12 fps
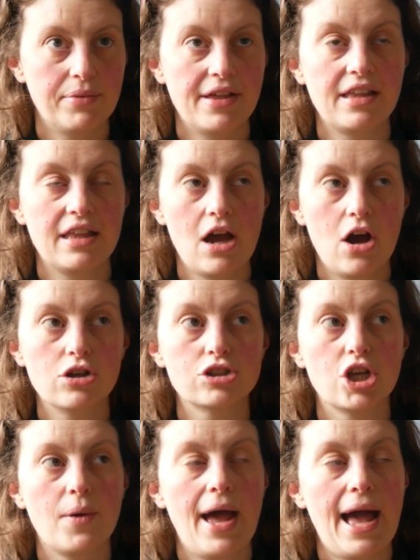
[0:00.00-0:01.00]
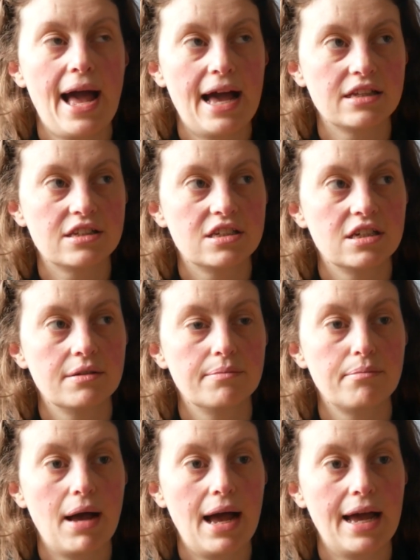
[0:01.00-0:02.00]
But and they also had
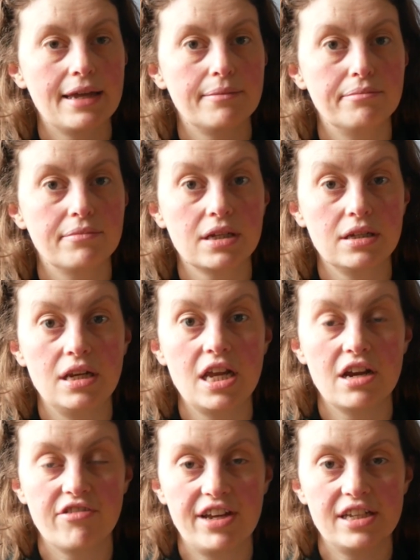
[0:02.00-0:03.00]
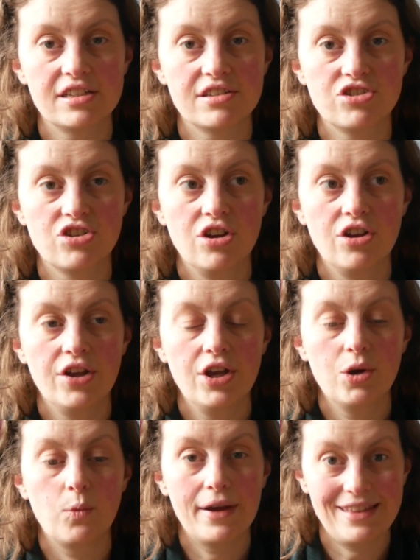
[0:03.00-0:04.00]
my nearest
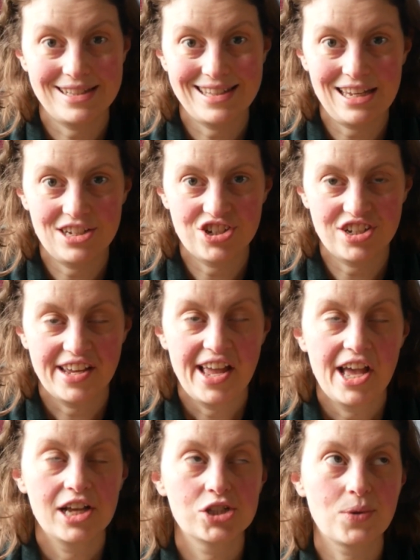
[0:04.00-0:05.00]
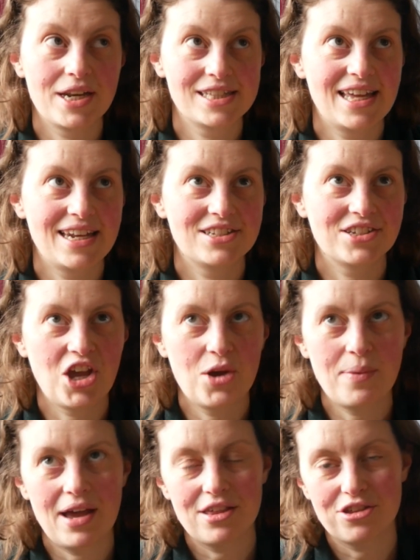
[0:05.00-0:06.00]
weather station, so I decided to
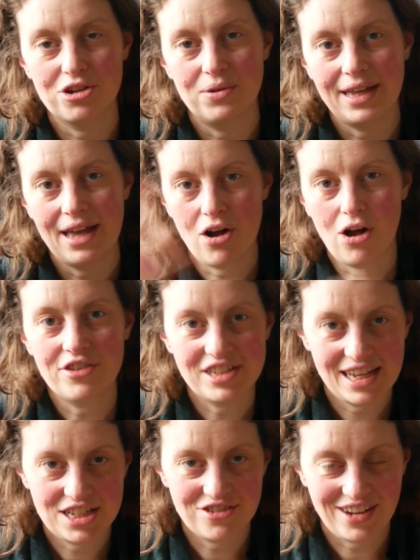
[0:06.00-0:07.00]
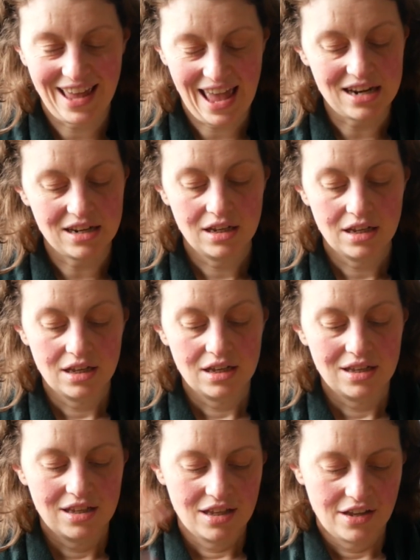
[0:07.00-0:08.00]
go back through and get all the data again
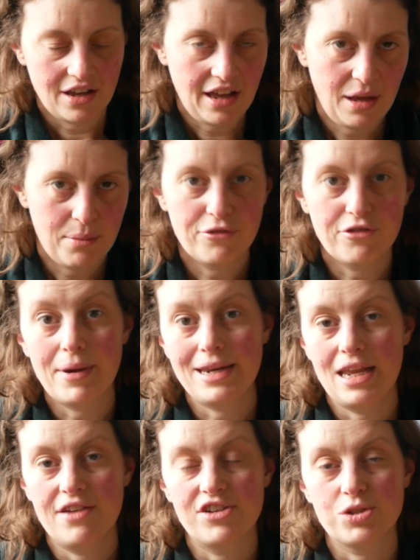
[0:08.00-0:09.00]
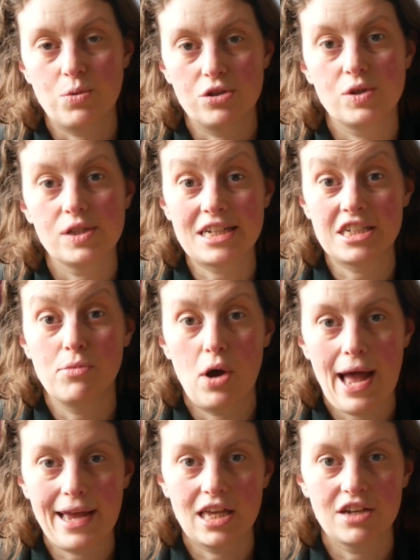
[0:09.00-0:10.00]
for my nearest one, so it's actually
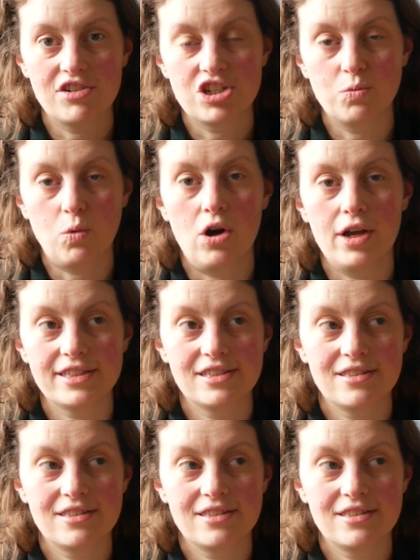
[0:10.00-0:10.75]
more accurate to what